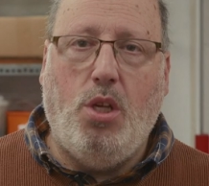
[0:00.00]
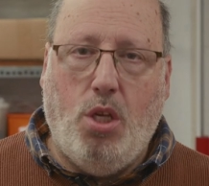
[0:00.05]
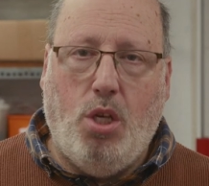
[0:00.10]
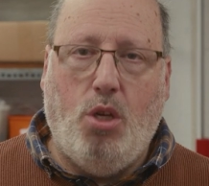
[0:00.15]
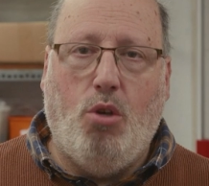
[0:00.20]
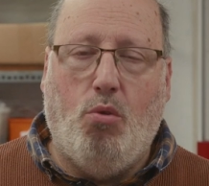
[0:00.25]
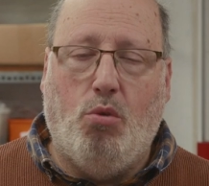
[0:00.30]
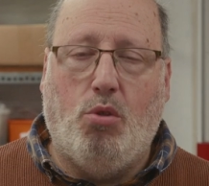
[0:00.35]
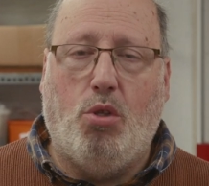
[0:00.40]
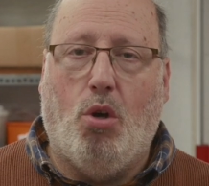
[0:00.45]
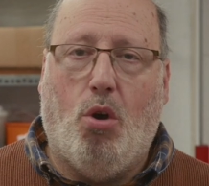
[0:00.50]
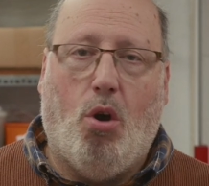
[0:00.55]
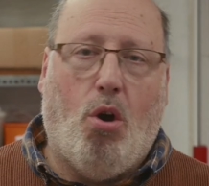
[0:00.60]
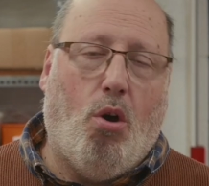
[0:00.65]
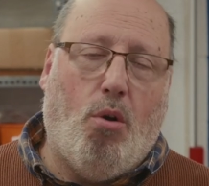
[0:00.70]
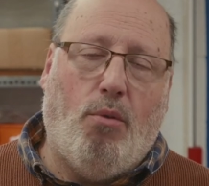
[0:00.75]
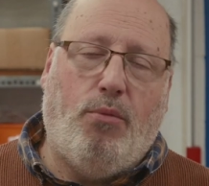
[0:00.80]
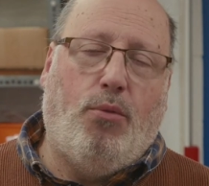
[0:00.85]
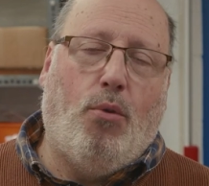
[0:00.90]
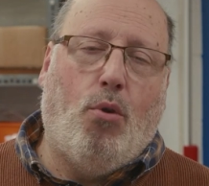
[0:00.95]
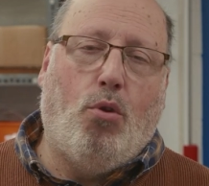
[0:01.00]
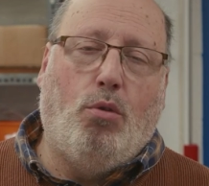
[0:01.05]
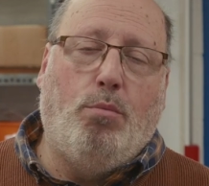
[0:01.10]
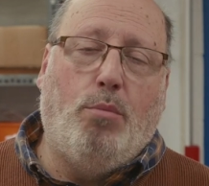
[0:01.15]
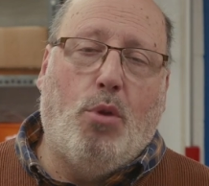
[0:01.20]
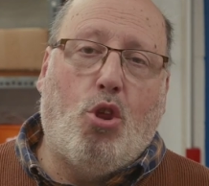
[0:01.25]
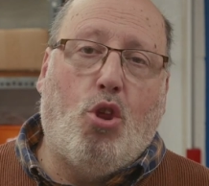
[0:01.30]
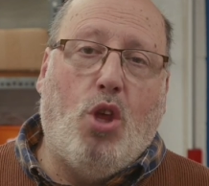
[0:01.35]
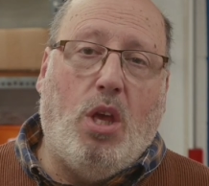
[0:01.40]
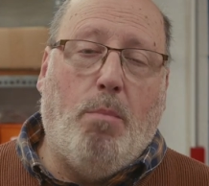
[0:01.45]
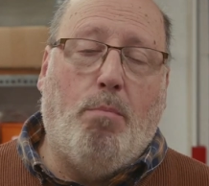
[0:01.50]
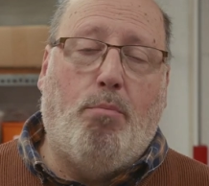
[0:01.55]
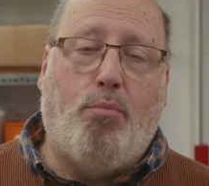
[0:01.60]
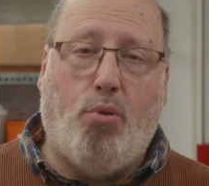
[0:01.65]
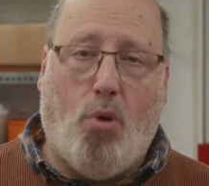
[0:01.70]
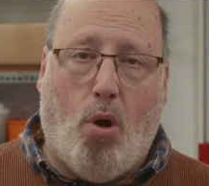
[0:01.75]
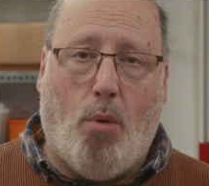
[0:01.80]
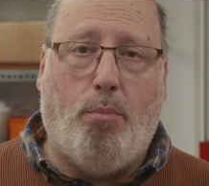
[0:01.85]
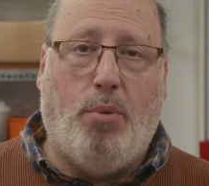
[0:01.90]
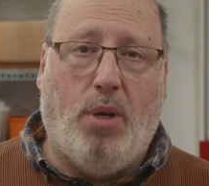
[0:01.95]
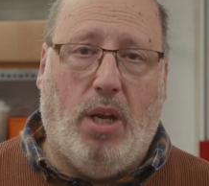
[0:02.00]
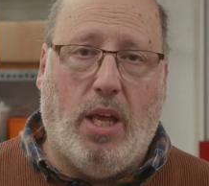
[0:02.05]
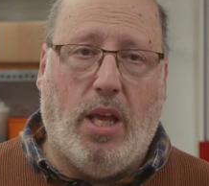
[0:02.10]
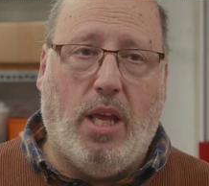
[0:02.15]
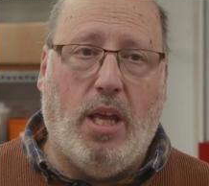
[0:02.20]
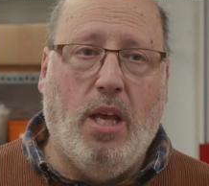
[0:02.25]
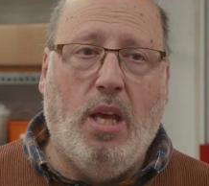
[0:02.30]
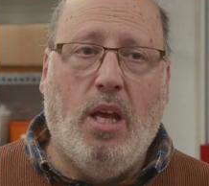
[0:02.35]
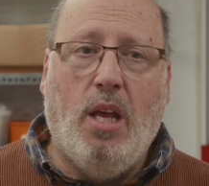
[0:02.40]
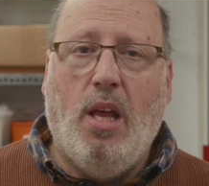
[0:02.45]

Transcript: use your hot foil machine properly,